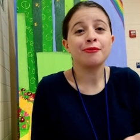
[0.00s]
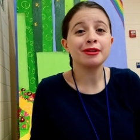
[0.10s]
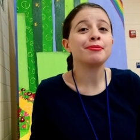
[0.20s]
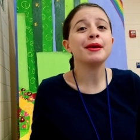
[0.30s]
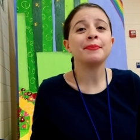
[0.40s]

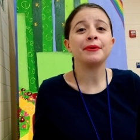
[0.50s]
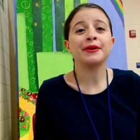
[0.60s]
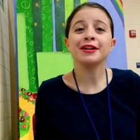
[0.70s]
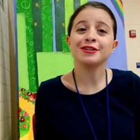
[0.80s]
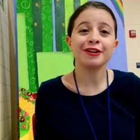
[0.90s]
with people
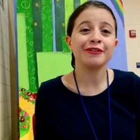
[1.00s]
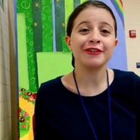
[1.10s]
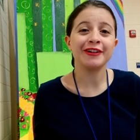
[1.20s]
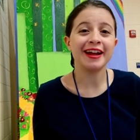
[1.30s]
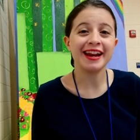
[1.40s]
in
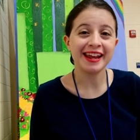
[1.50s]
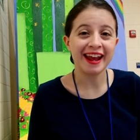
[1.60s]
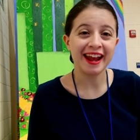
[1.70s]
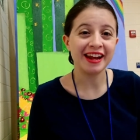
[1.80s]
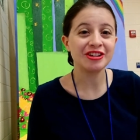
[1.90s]
general, any
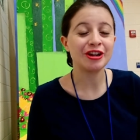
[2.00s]
age.